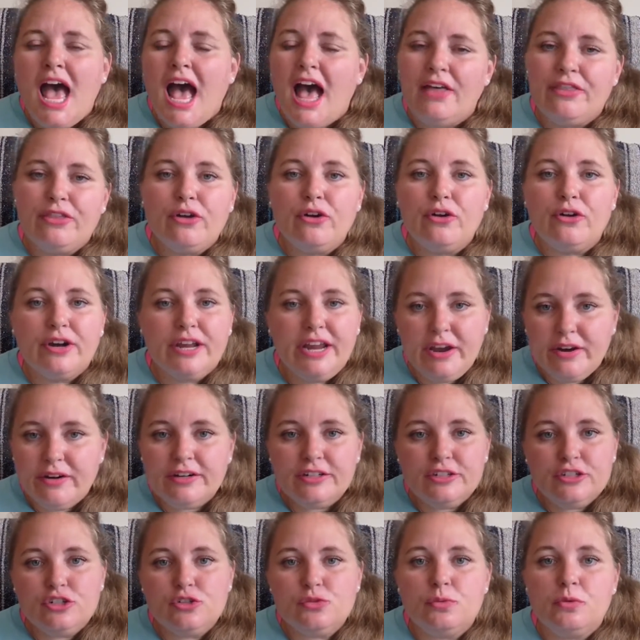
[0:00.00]
I thought her
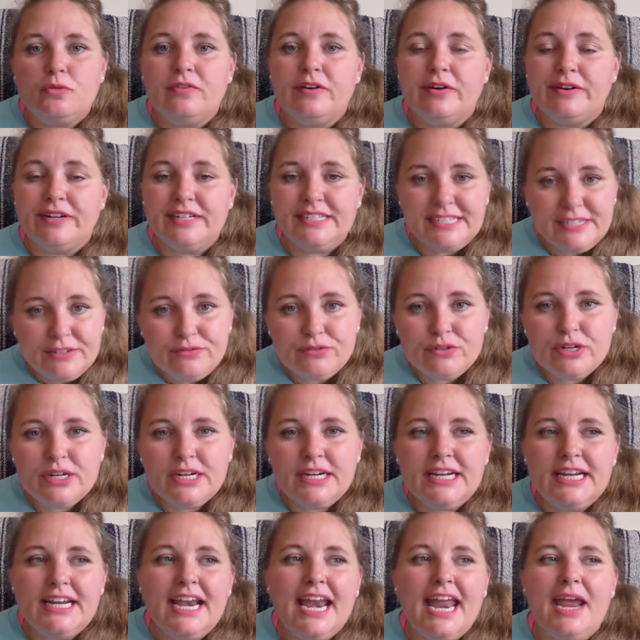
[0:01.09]
characters were very
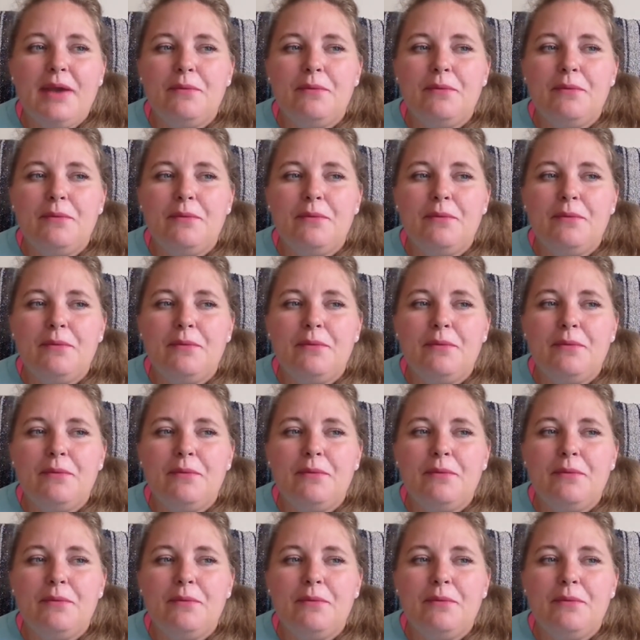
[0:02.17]
different.